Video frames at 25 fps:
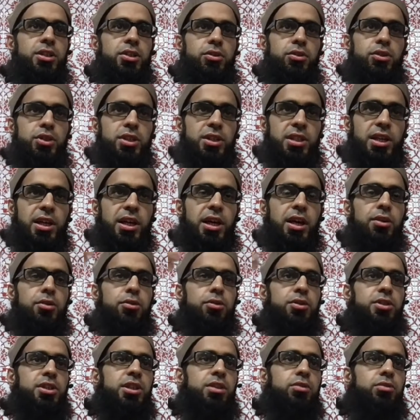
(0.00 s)
just like how
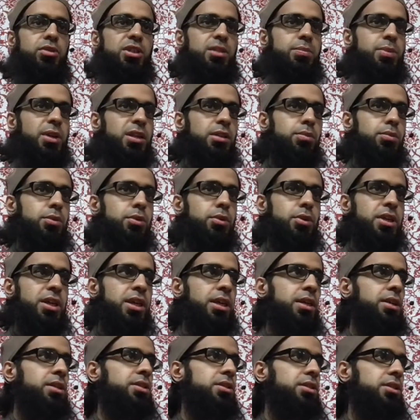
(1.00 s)
you see respectable
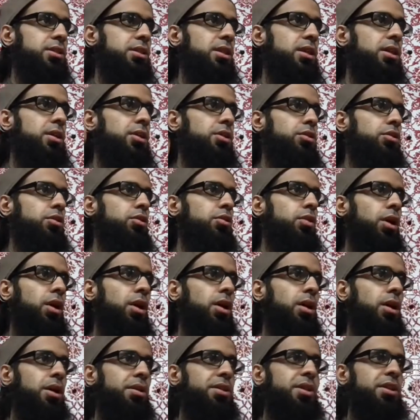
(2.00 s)
kings,
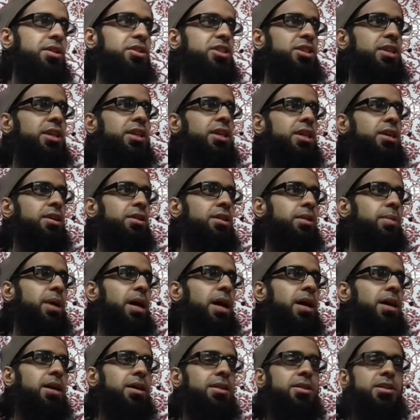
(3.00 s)
they're sitting on the
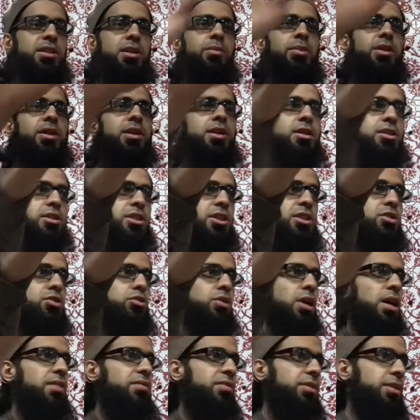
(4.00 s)
back and somebody else is
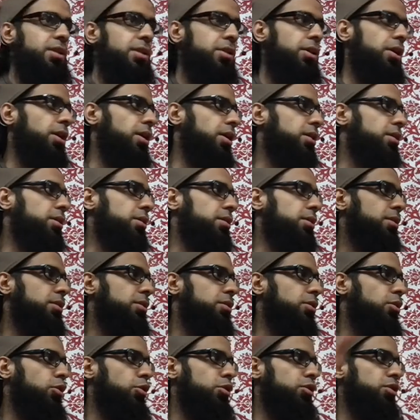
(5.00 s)
driving the car.
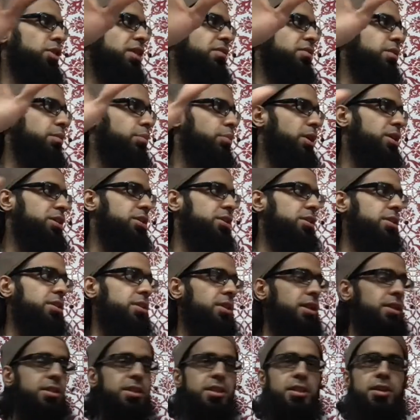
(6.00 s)
Or you have the
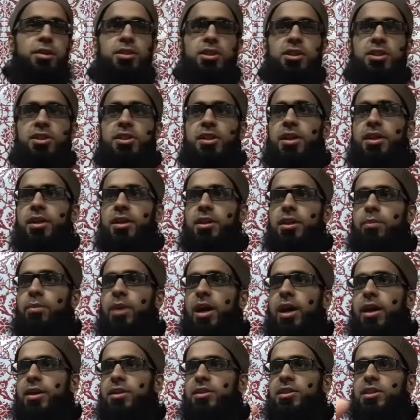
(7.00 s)
president and they're just sitting in the
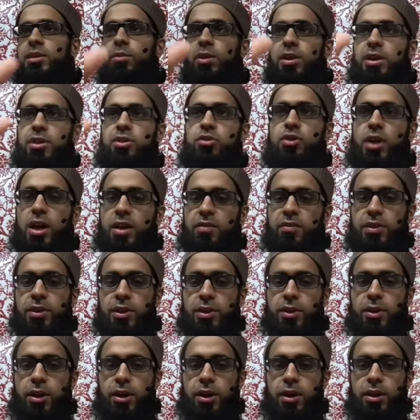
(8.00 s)
back and somebody's driving the
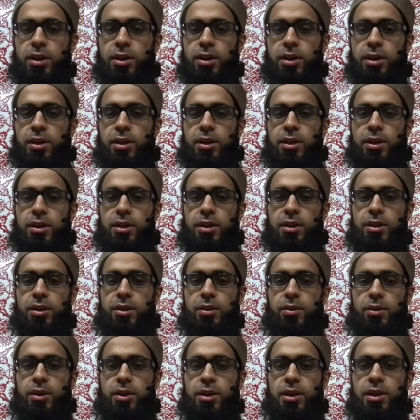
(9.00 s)
car.
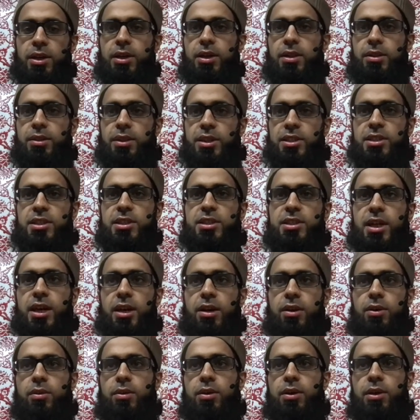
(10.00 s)
Okay, this is
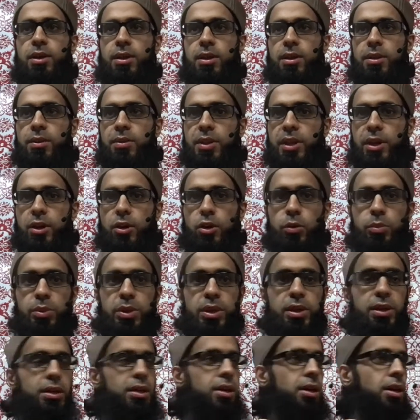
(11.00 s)
how they'll
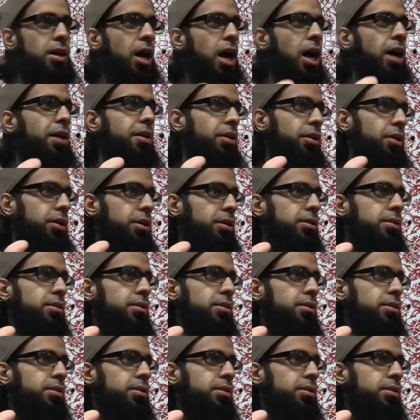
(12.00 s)
be honored.